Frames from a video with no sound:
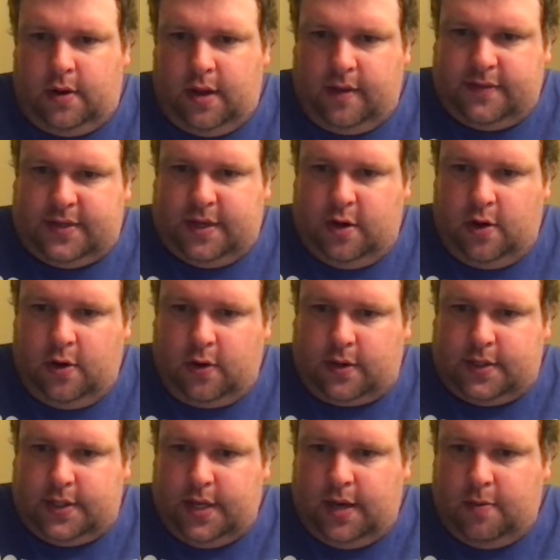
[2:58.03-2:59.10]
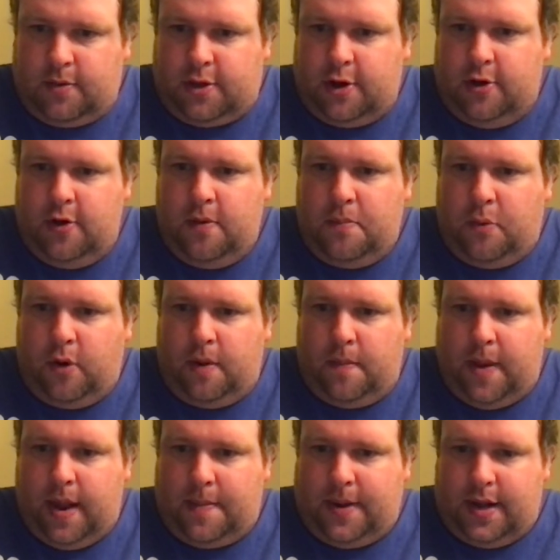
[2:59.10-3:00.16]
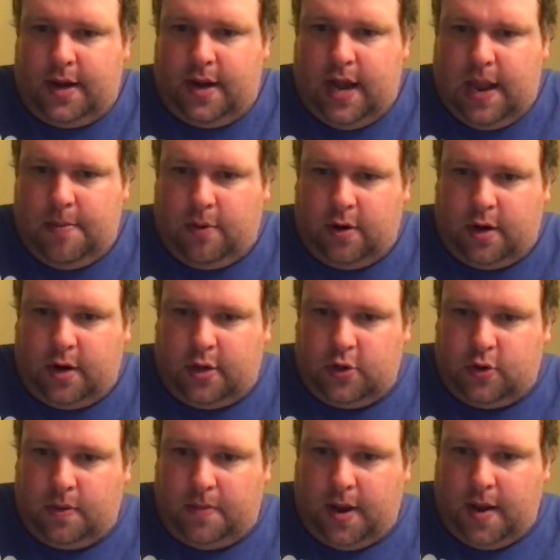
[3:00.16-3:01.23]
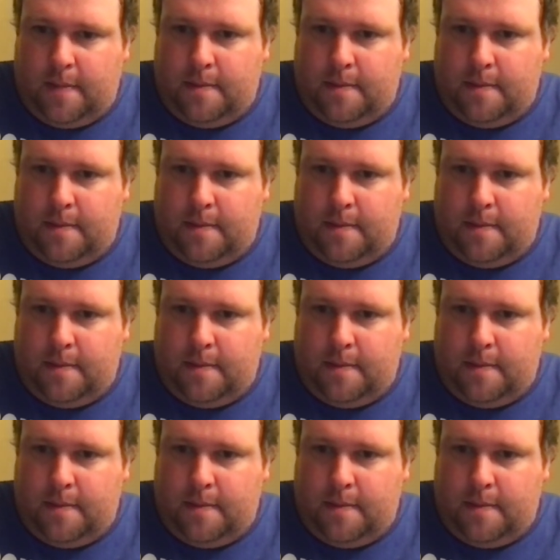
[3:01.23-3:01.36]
lives in New York City with a newborn baby in a neighborhood controlled by a